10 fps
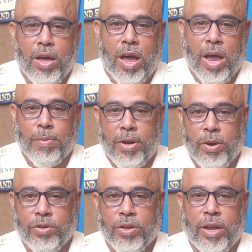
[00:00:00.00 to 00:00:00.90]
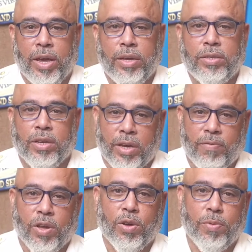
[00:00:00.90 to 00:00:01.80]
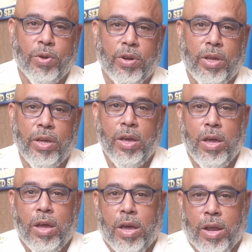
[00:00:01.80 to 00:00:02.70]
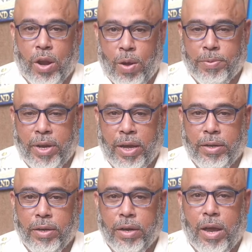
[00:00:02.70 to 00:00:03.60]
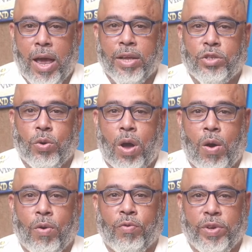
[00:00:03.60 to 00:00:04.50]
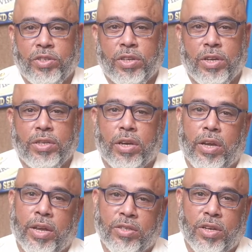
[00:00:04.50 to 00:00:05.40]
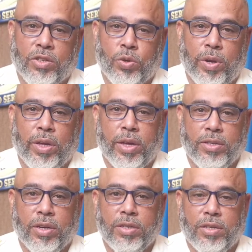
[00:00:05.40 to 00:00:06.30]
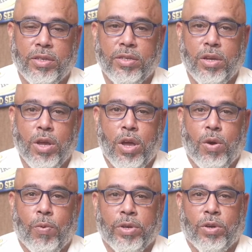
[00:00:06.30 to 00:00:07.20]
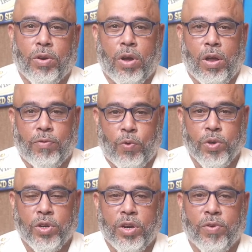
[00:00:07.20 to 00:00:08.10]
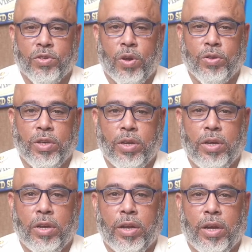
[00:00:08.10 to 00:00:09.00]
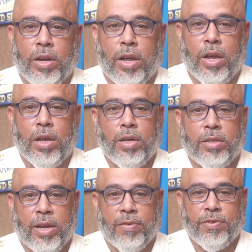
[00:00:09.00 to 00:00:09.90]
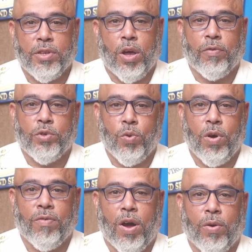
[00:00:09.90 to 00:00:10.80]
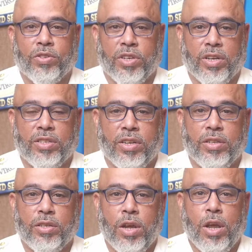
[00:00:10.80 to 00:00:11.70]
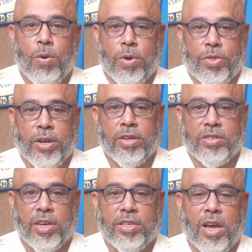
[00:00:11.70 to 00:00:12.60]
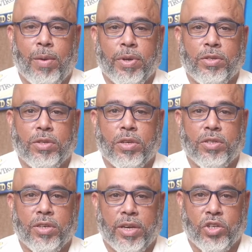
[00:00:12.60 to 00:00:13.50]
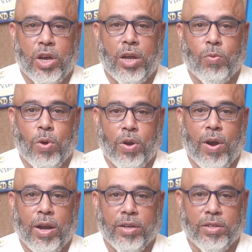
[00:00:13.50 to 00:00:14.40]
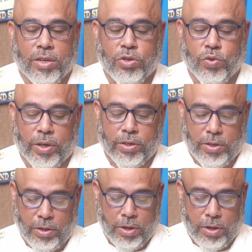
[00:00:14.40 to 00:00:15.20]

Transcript: I am here today to give the community an update as to our recent shooting incidences, which unfortunately resulted in the deaths of 2 of our citizens within the St. Thomas, St. John Water Island District.